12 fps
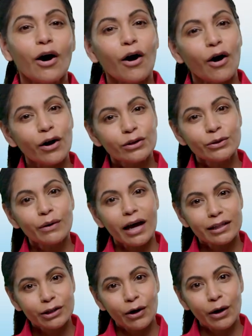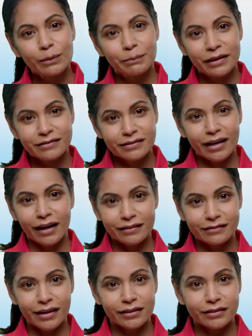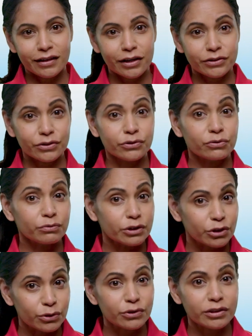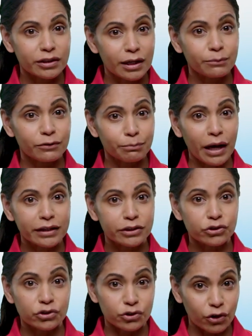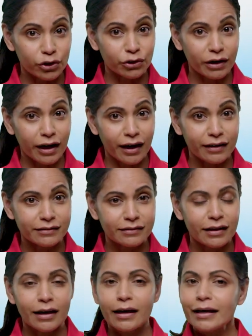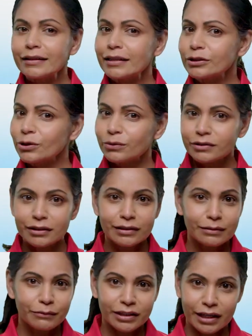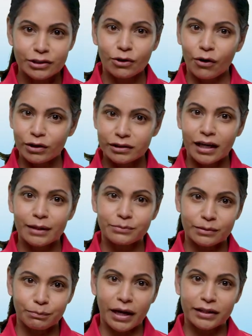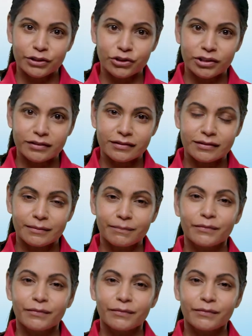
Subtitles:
Although alcohol-based hand sanitizers reduce the number of pathogens on your hands, they don't eliminate all types of pathogens.